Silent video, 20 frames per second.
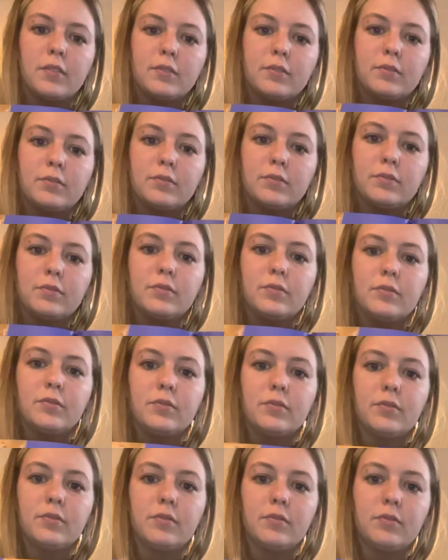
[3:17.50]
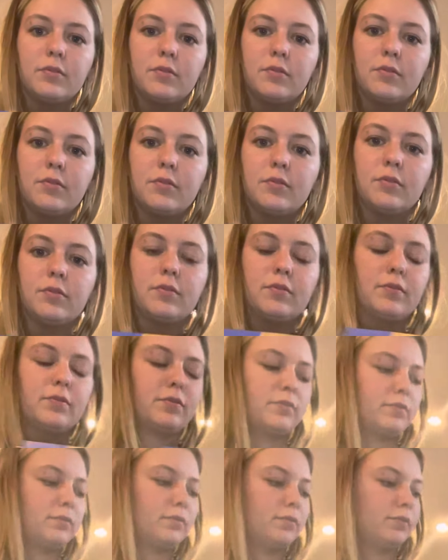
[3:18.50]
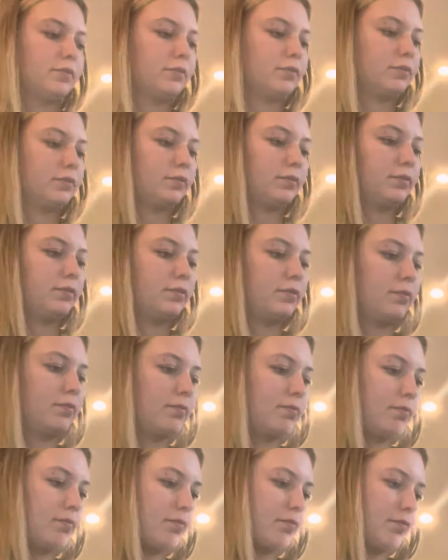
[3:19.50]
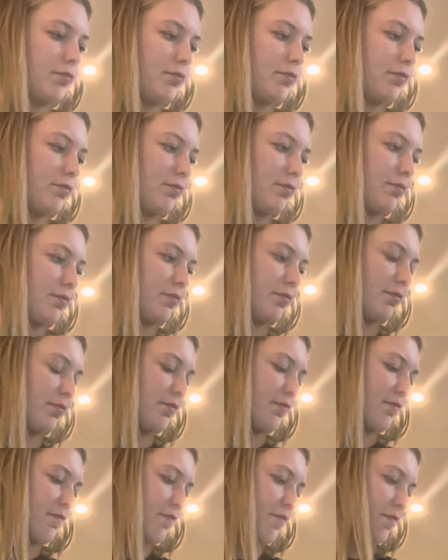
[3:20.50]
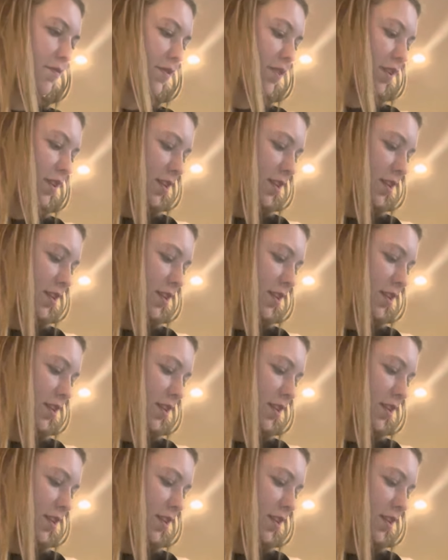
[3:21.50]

Nobody speaks.